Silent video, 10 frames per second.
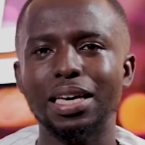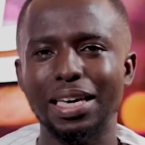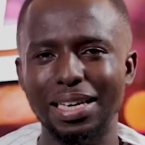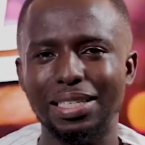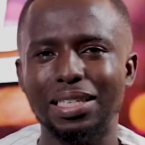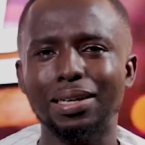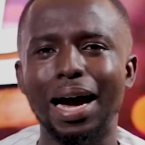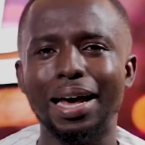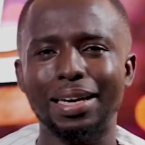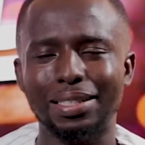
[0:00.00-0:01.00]
he still
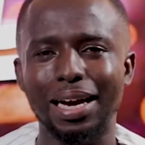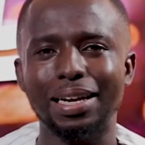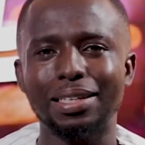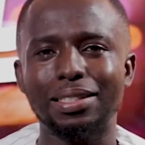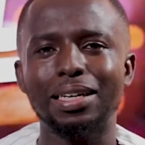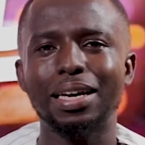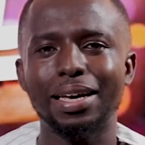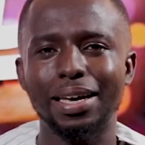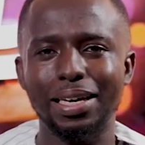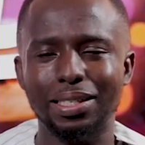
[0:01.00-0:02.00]
had a challenge.
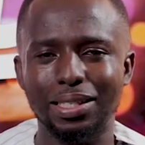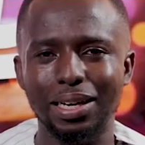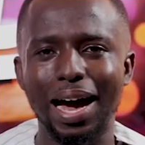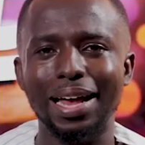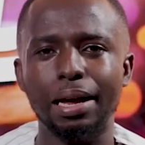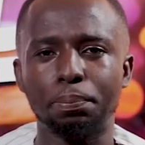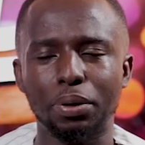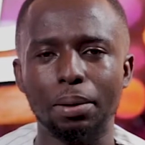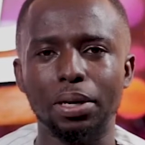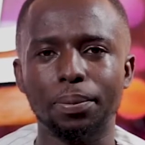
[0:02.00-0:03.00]
He still had a
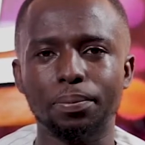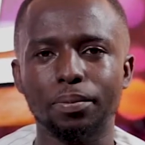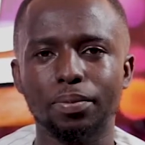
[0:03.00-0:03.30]
problem.